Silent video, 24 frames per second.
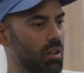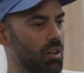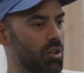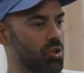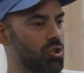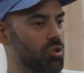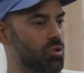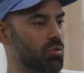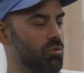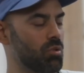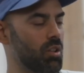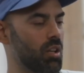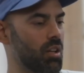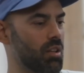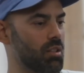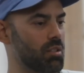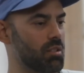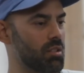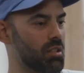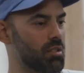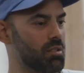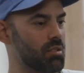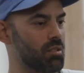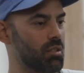a shoe that
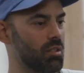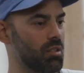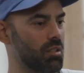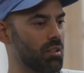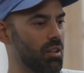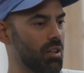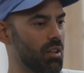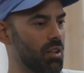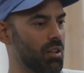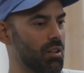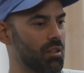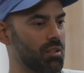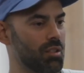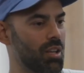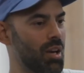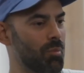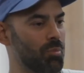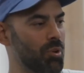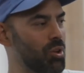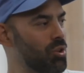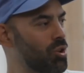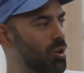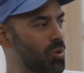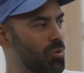existed. Yeah,
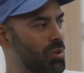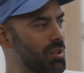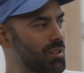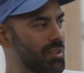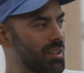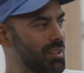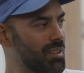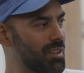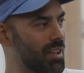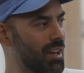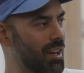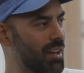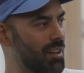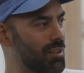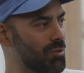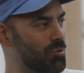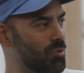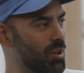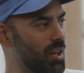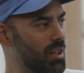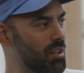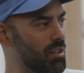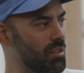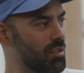but no one did that,
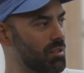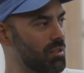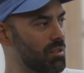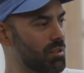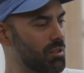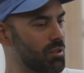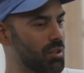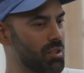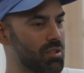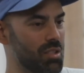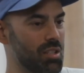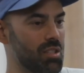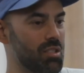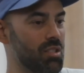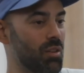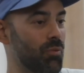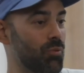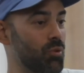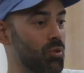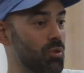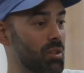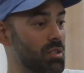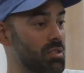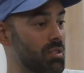right? Mm-hmm. It's easy
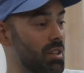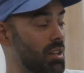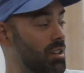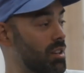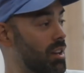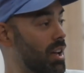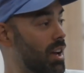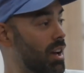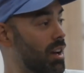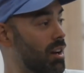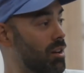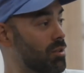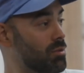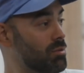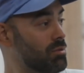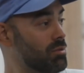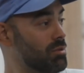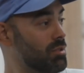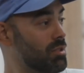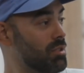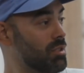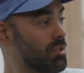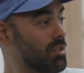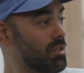for you to say now.
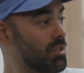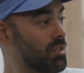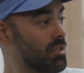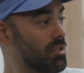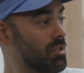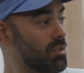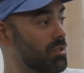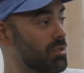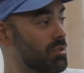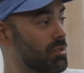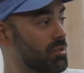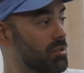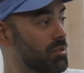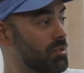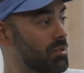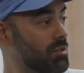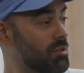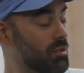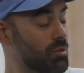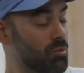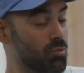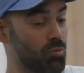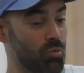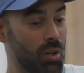Because it's been
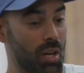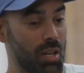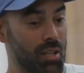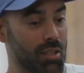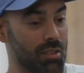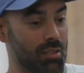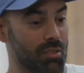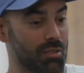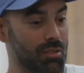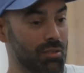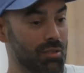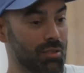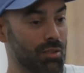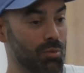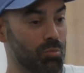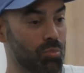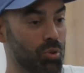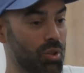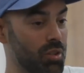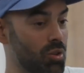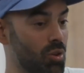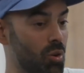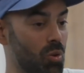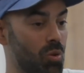done. Right.
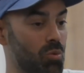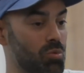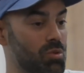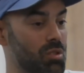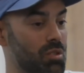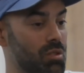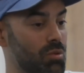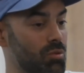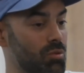But no one was